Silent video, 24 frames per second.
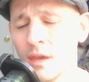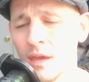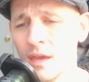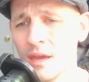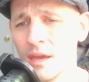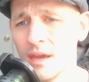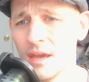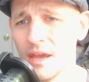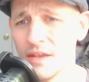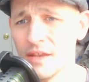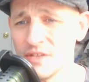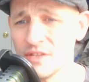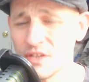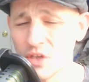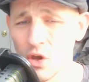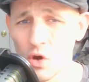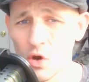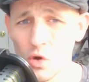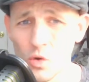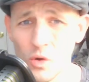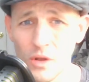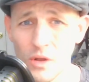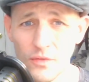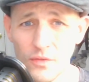And
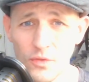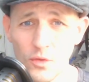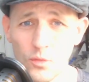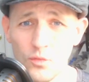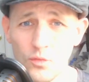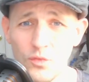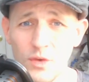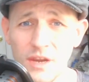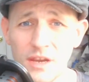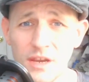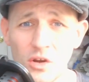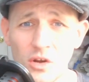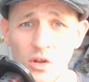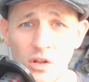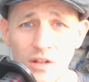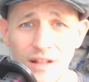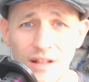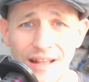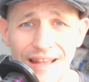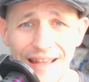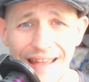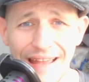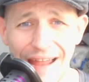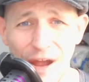so the real
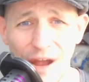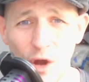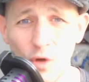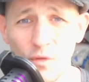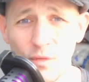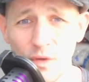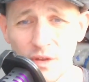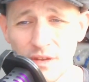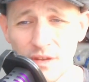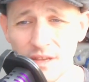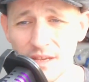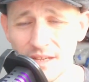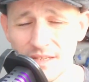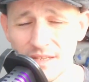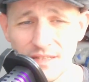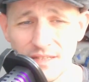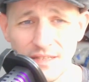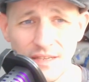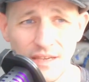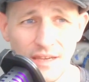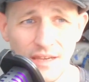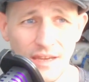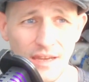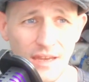alphaness
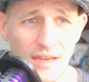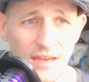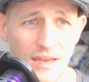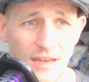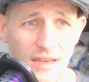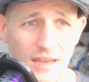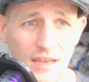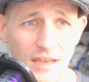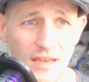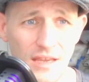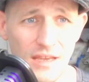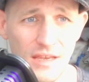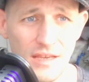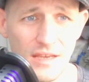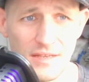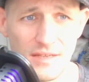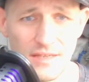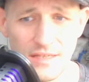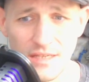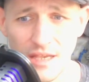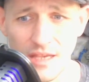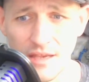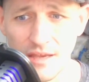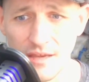
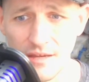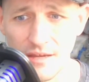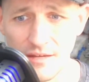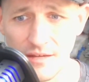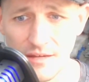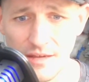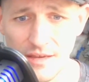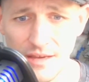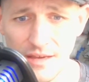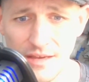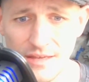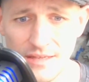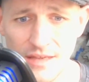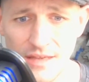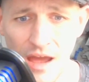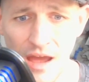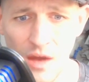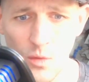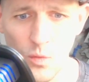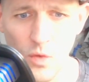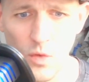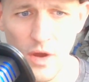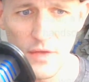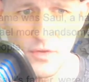is is
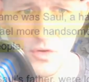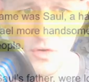not whether